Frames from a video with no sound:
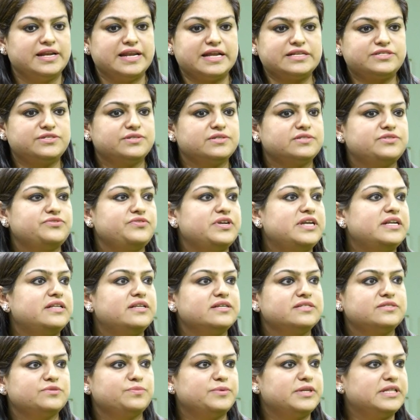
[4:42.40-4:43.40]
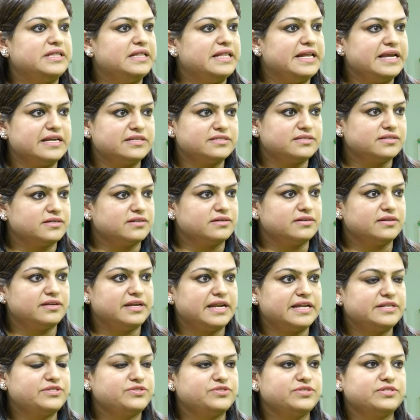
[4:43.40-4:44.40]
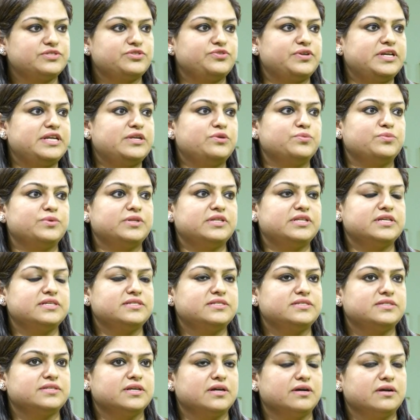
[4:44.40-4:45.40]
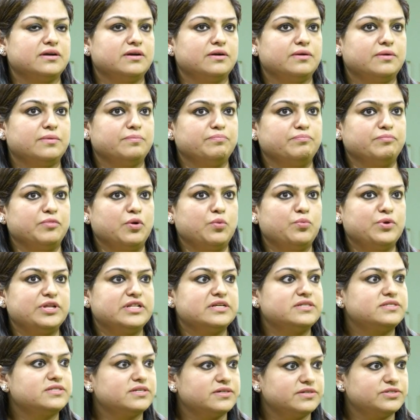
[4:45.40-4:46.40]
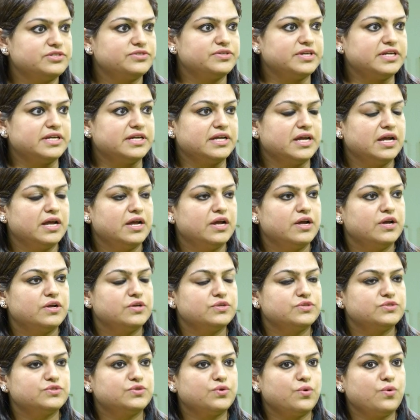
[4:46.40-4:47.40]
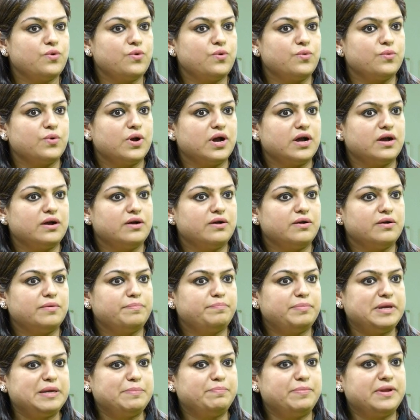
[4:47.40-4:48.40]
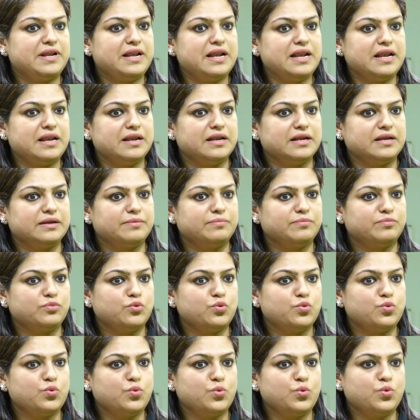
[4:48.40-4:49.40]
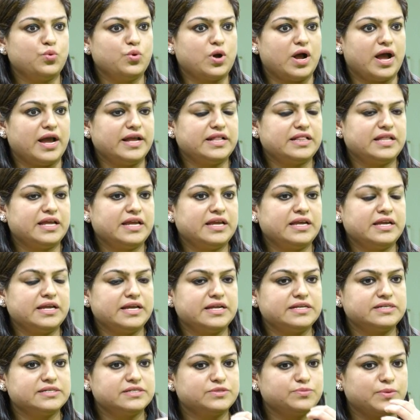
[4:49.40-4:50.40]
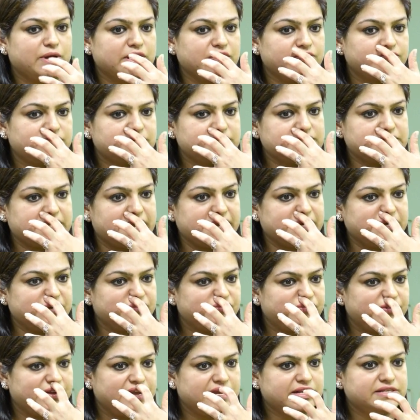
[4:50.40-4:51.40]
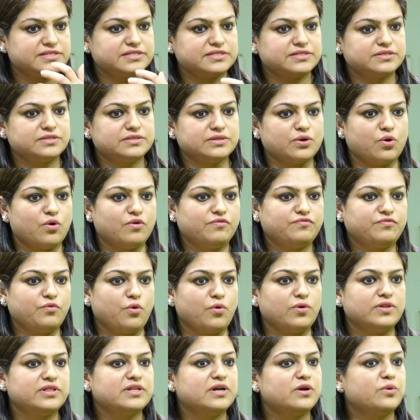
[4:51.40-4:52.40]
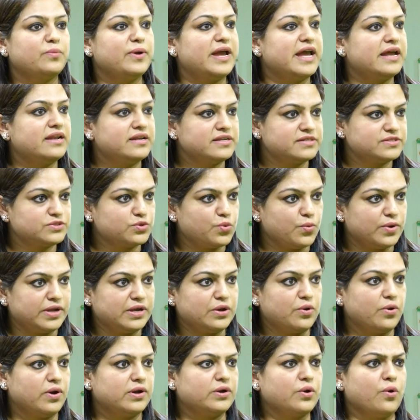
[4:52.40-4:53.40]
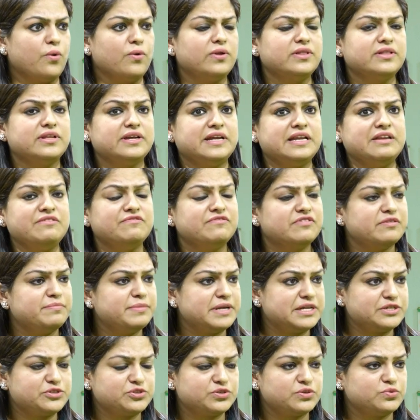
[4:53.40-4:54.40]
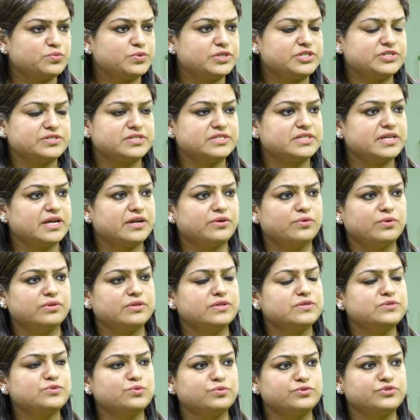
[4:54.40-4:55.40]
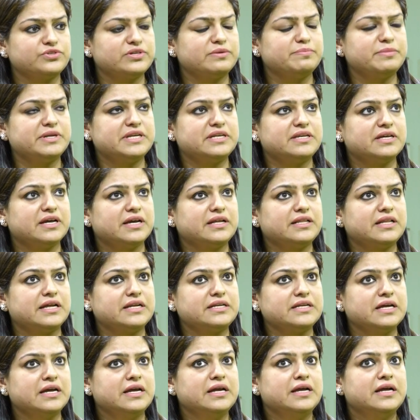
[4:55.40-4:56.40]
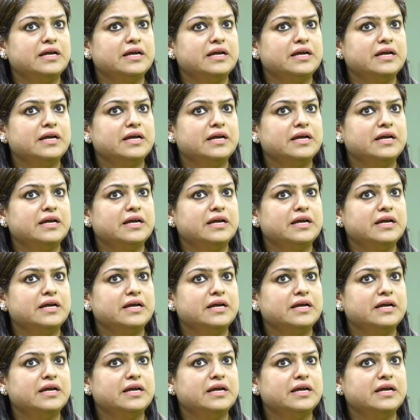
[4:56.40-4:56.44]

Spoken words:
let's just treat this with laser, let's just treat with this with a surgery. So people who, I think it is one of the side effects of all the awareness going on, all the information which is there on the social media, that